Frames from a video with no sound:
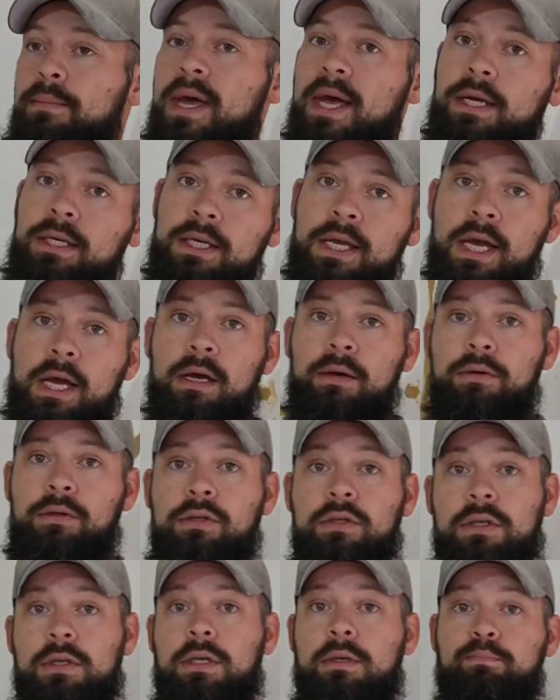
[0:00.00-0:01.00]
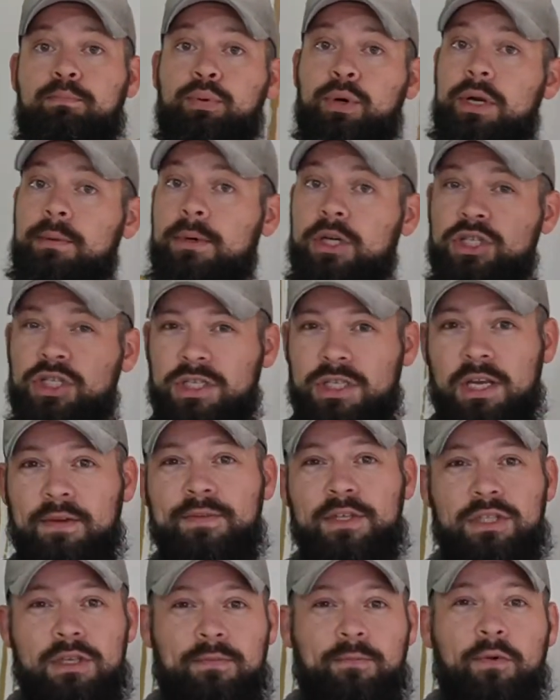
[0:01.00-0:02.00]
back down, pretty much just give
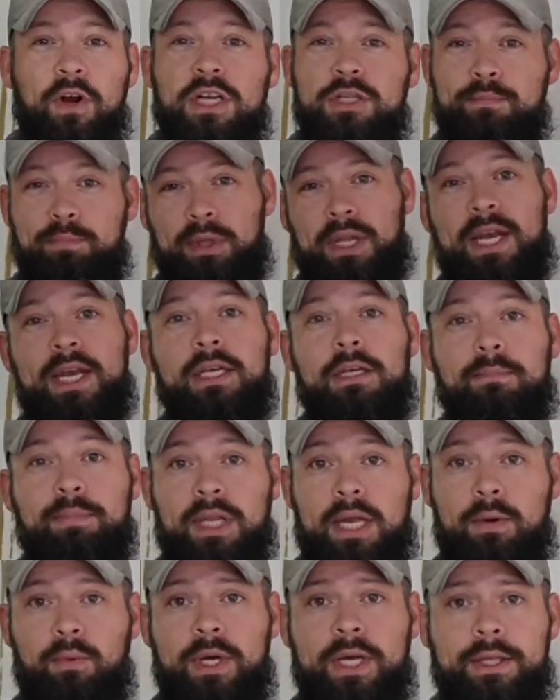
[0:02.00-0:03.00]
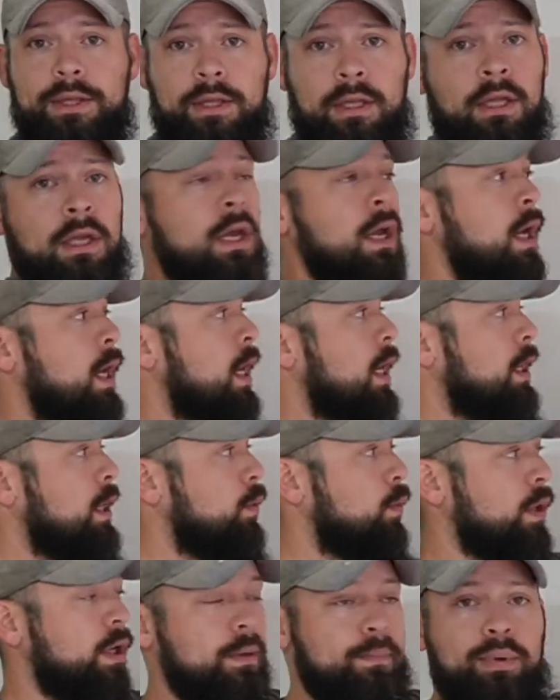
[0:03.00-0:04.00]
us a fresh plane to play with. And then
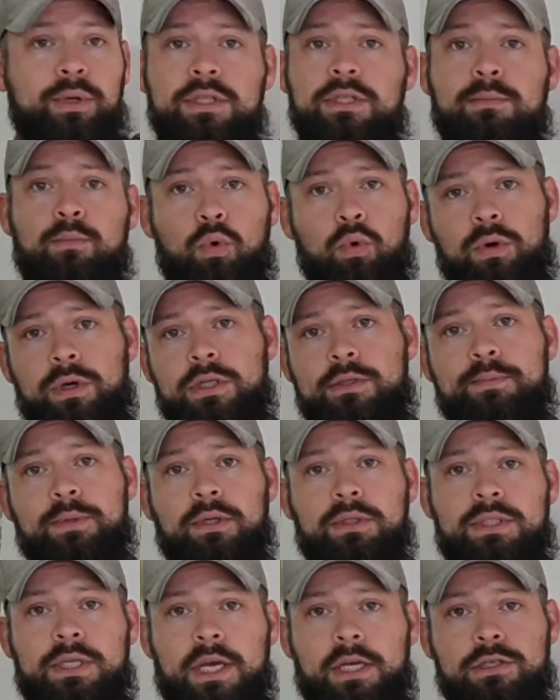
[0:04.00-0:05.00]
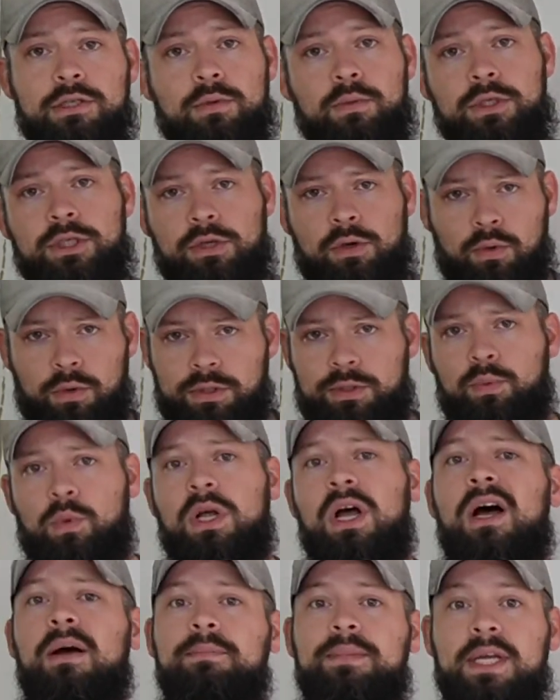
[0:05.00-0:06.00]
we're going to put some orange peel texture, which of course will
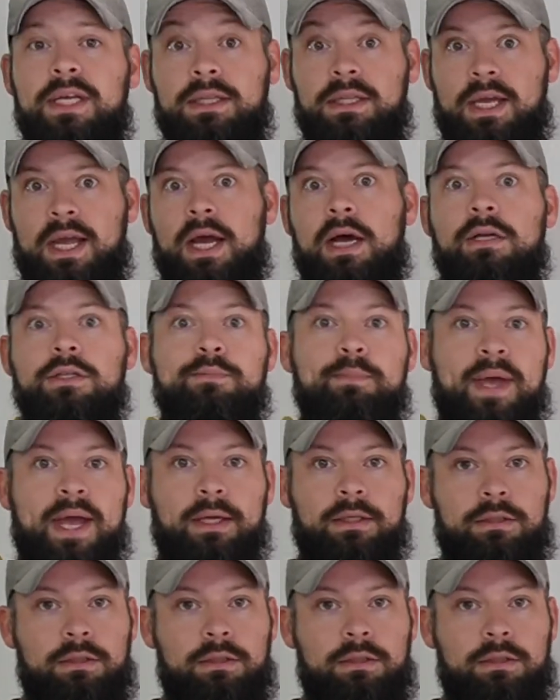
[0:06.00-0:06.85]
update the house back